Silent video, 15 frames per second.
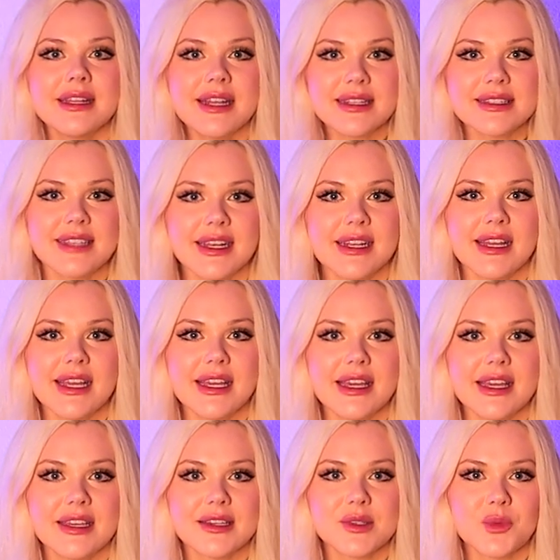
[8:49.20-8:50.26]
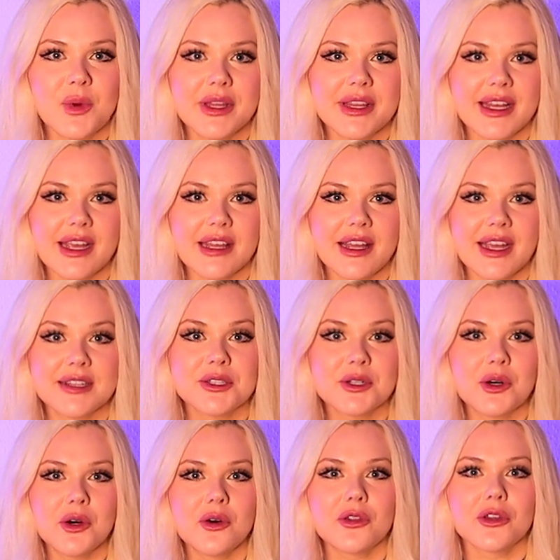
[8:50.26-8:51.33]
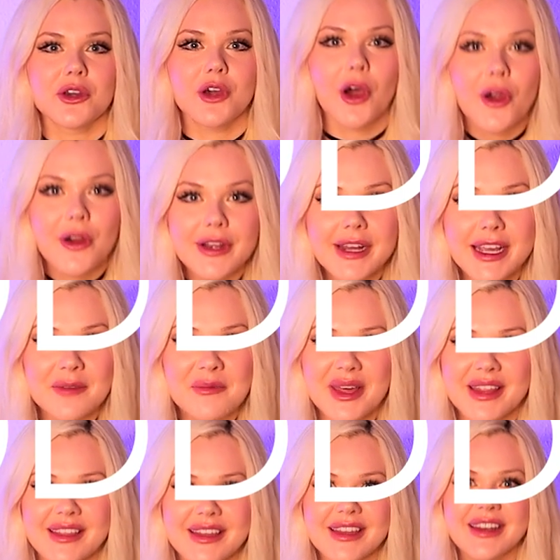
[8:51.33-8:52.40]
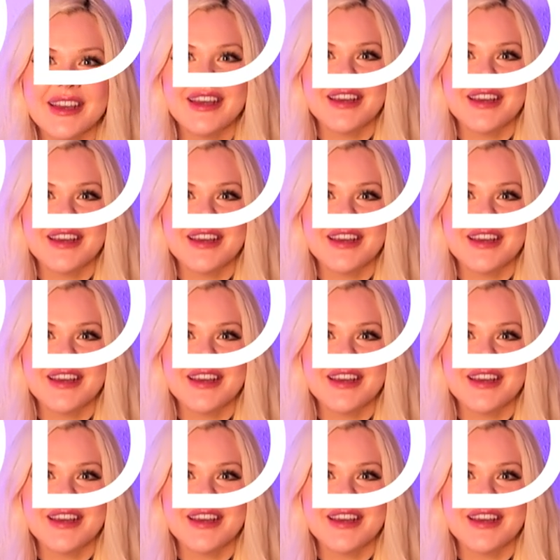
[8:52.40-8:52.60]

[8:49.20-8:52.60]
The next technique is one that I like to call the coding method,